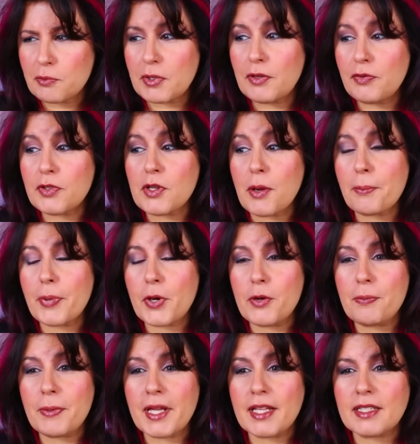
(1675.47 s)
But if it was on
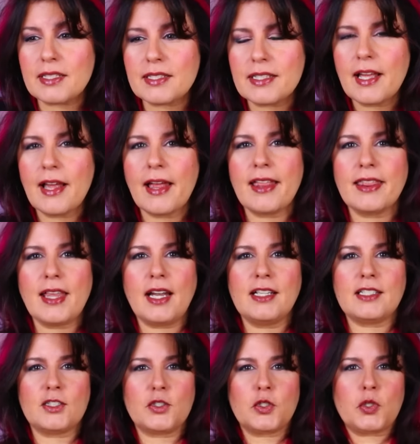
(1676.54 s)
purpose, that
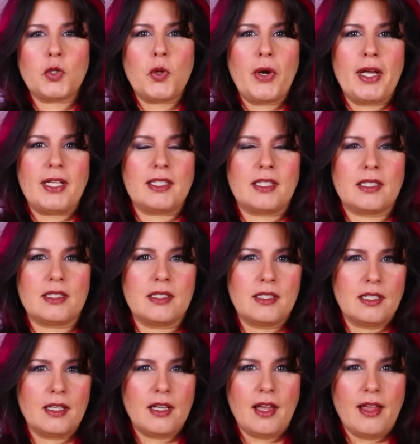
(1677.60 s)
is a choice
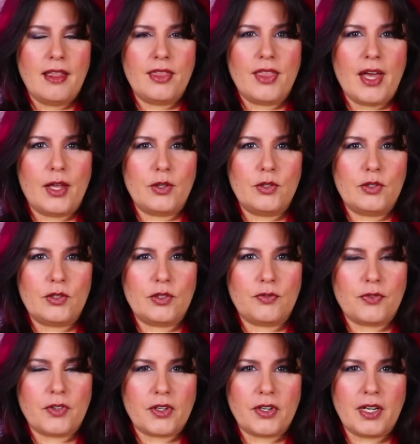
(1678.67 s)
that
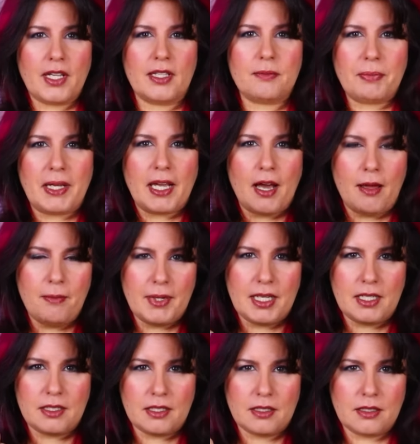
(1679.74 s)
Lucifer is
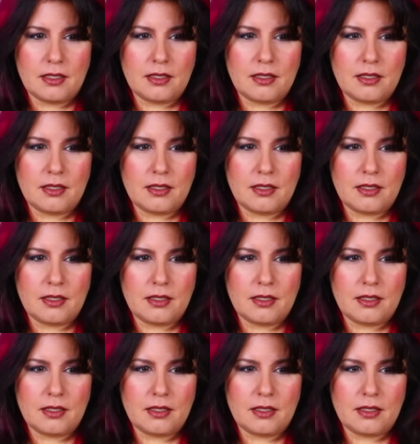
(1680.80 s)
becoming.